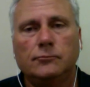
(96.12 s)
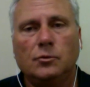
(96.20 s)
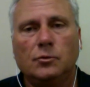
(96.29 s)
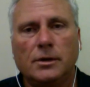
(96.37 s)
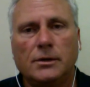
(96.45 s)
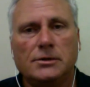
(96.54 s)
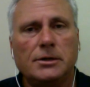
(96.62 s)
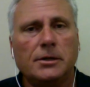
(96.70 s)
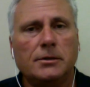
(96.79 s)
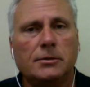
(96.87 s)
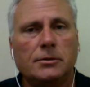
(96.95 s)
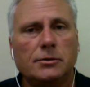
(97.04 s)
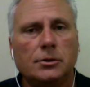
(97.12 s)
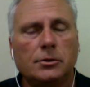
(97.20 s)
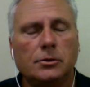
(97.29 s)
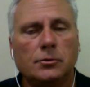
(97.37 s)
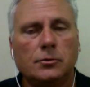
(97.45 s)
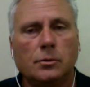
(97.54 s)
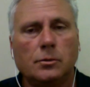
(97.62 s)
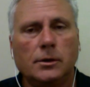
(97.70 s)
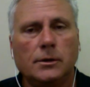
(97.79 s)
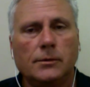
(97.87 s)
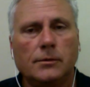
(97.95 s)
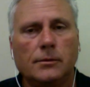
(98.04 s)
22nd or so,
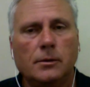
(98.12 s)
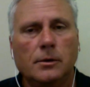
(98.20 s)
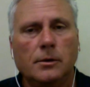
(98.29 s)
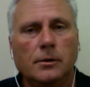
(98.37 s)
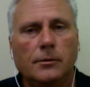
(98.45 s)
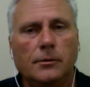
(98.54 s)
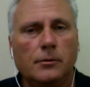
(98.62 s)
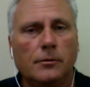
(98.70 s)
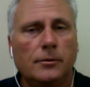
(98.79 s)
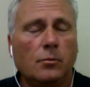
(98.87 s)
23rd.